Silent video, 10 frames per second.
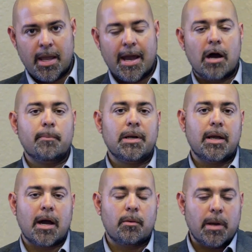
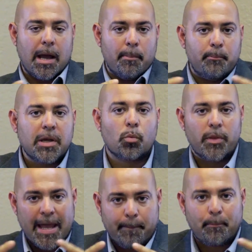How big
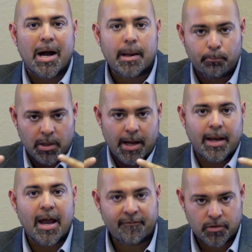would that pipeline
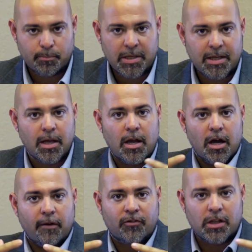have to be
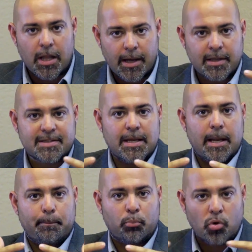of clients
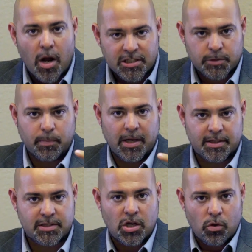and
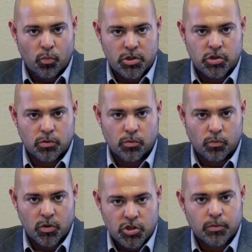prospects would
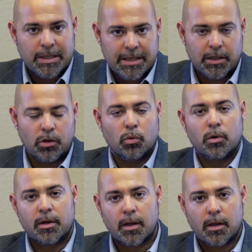you need in
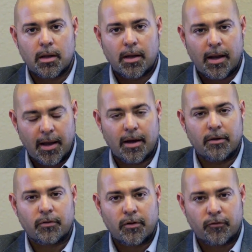order to
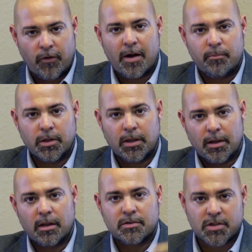have $5
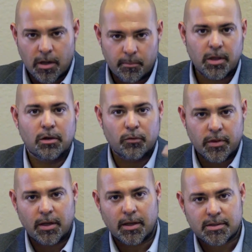million come in over
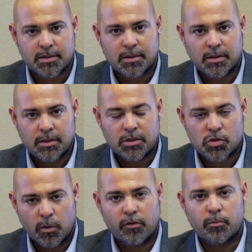the next
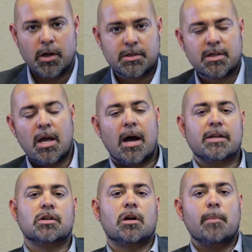12 months? I
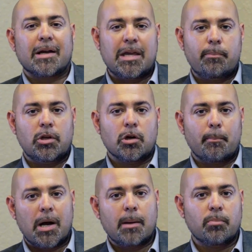talk about keeping your
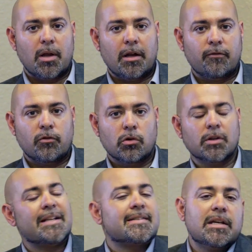pipeline full.
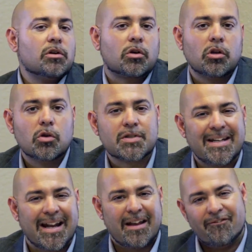Let's say you're
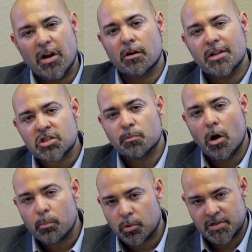closing at a very
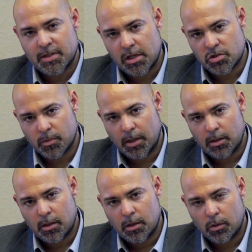small percentage rate,
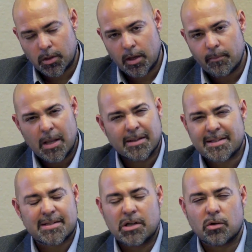okay?
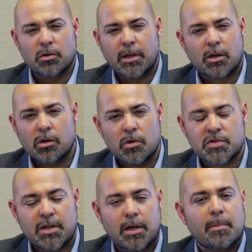Let's say you're only
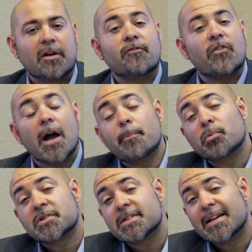closing at about
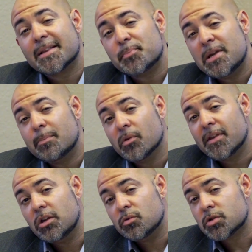5% of the people
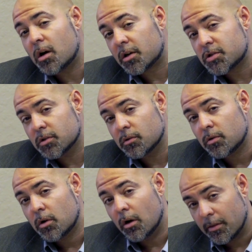that you talk to
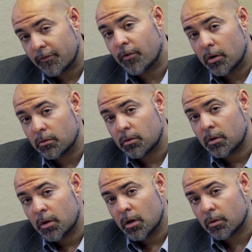on the phone,
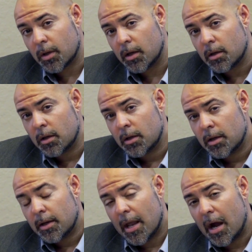okay?
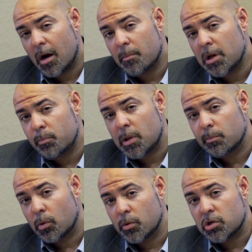Now, how many
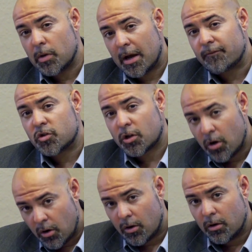people would you have to
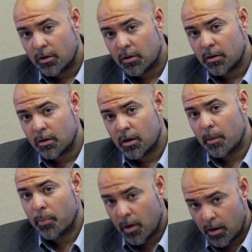call
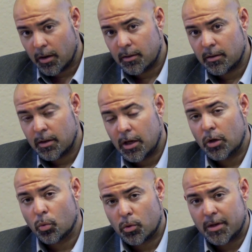upon
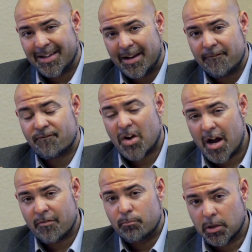in order to get
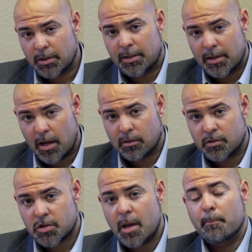$5 million
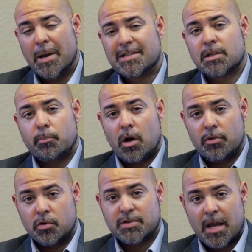based
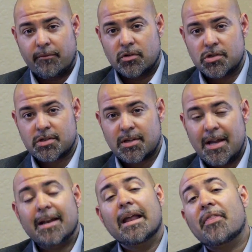upon those averages?
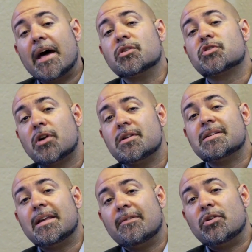Now, that'll start
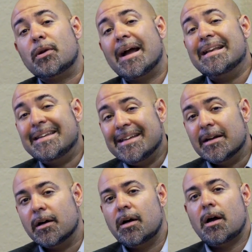to give you an
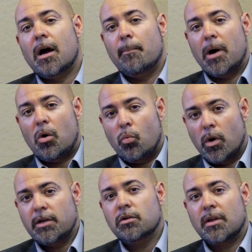idea about
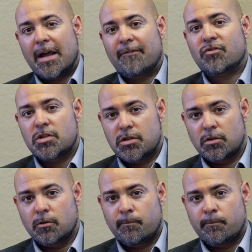what you'll have to do.